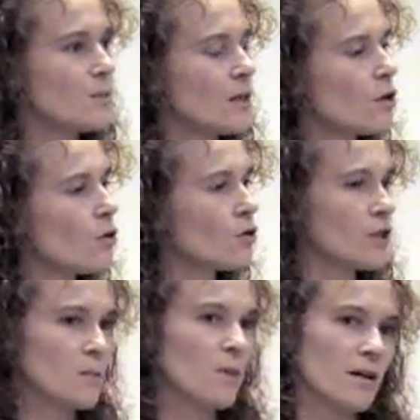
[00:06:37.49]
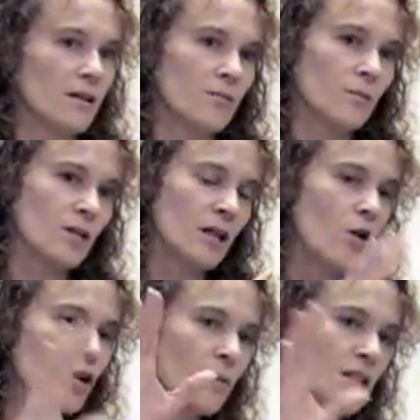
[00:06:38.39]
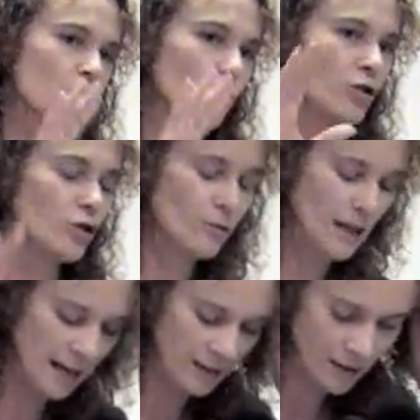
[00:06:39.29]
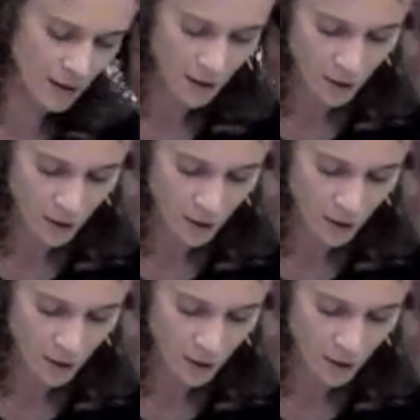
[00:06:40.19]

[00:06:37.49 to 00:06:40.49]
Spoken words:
and it's been called this by an economist called Nouriel